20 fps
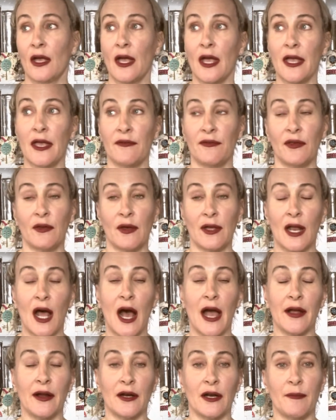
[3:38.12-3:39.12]
If you had
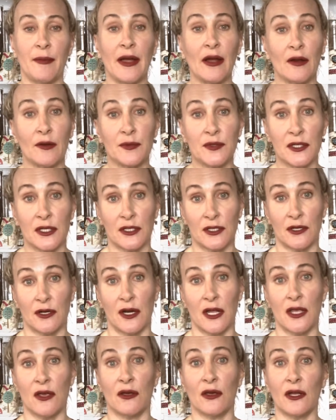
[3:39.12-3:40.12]
hired a bankruptcy
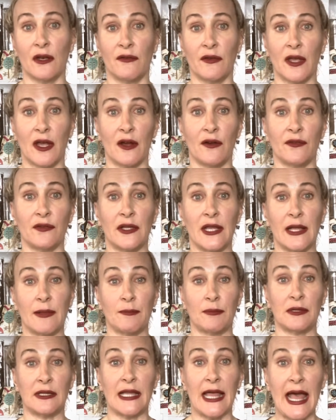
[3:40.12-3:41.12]
attorney, you could have carefully
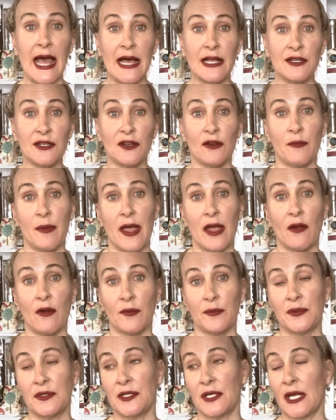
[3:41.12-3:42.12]
planned your
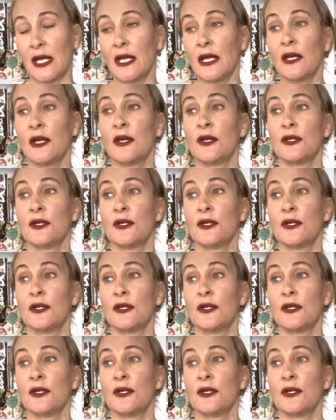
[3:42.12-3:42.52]
bankruptcy